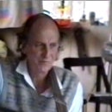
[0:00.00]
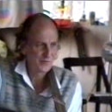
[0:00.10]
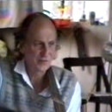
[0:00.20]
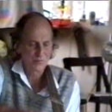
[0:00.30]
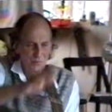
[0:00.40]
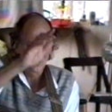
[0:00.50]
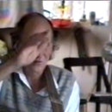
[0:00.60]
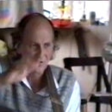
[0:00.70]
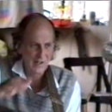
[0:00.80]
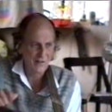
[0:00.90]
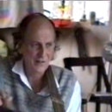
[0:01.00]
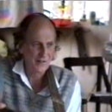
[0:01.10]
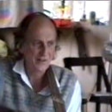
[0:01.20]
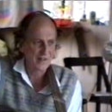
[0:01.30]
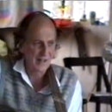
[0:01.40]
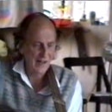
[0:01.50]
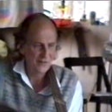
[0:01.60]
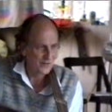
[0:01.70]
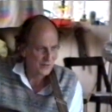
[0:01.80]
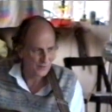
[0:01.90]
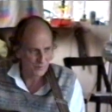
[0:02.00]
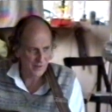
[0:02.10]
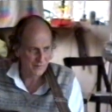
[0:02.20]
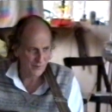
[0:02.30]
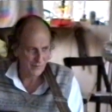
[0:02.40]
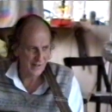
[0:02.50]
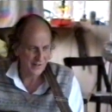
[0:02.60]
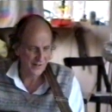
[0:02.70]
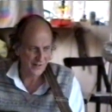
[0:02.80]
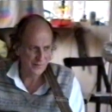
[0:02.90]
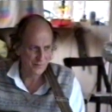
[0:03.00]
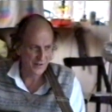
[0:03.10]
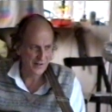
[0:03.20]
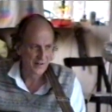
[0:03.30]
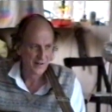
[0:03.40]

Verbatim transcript: sports going on and hundreds of people about and here's me